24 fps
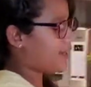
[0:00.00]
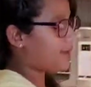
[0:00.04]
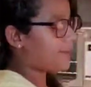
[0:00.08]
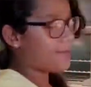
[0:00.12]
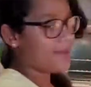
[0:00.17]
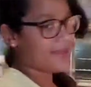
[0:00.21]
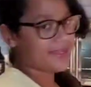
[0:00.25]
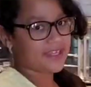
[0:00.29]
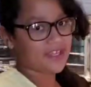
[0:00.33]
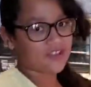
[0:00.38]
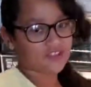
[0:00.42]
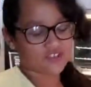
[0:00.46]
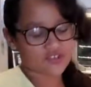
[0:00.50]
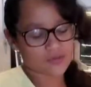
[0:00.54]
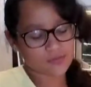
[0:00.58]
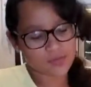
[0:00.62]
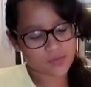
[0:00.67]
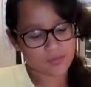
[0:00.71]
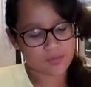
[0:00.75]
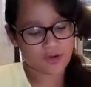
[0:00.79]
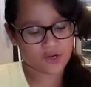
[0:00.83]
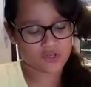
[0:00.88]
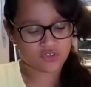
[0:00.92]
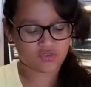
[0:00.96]
the baking sheet
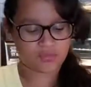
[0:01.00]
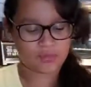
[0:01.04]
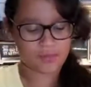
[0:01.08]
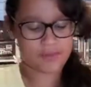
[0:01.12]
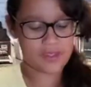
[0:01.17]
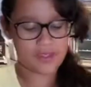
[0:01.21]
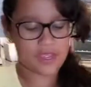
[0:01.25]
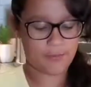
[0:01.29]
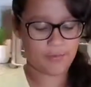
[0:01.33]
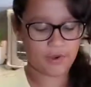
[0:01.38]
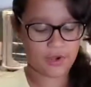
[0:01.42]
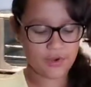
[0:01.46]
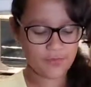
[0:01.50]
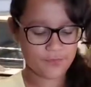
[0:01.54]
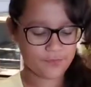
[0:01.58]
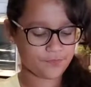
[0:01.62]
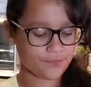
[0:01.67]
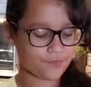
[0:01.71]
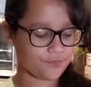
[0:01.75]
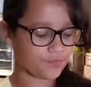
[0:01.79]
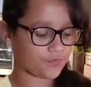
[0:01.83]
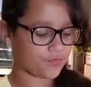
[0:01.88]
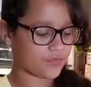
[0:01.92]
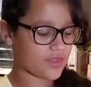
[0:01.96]
with parchment paper.
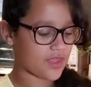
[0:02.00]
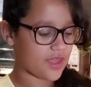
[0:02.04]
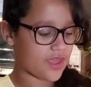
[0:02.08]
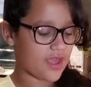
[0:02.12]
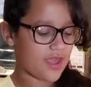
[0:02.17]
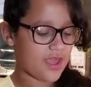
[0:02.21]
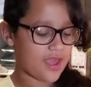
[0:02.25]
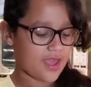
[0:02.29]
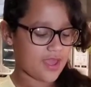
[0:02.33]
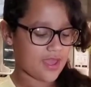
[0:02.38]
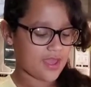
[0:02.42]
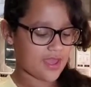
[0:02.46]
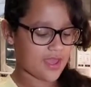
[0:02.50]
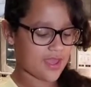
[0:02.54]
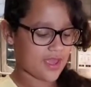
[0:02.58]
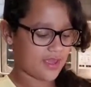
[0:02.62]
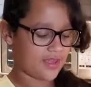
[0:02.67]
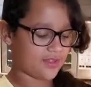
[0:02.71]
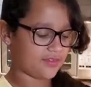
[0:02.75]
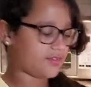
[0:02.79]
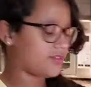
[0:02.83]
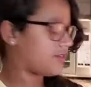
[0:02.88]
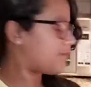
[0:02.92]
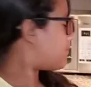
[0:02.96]
And